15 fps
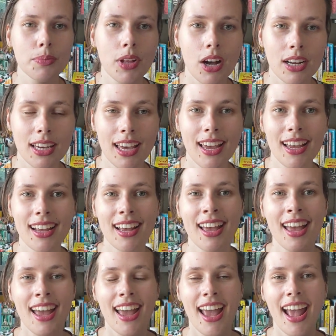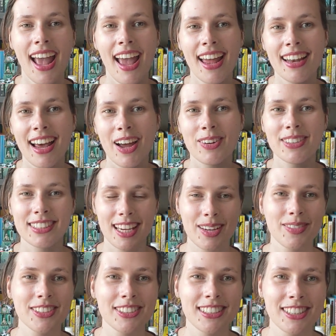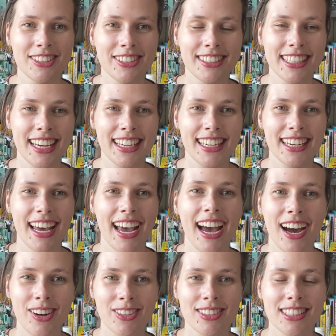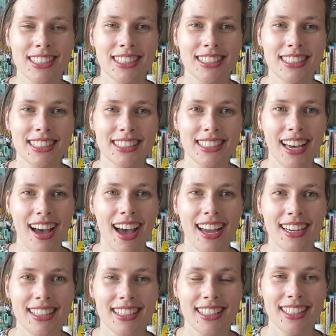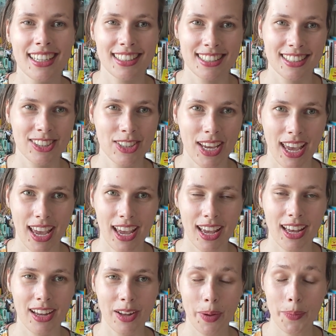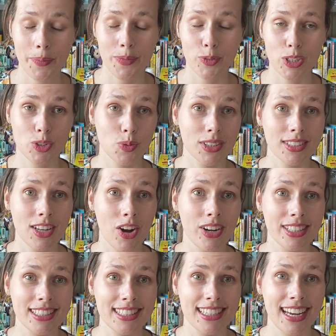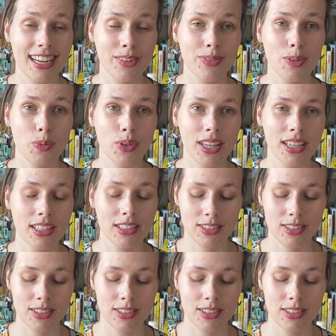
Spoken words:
the blocking and I was able to take it outside yesterday, which was the hottest day of the week.